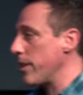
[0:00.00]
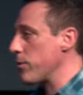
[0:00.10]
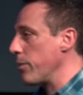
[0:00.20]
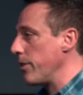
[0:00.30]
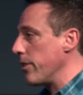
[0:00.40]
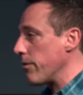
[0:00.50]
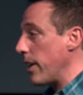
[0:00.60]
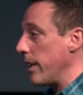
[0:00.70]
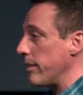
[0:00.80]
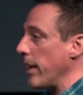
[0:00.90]
That's what we do,
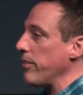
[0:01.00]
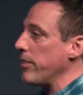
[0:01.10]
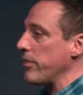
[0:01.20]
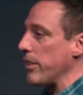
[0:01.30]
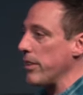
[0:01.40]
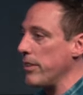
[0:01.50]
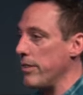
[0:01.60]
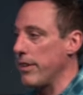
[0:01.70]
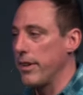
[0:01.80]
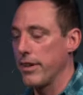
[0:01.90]
right? David sinned.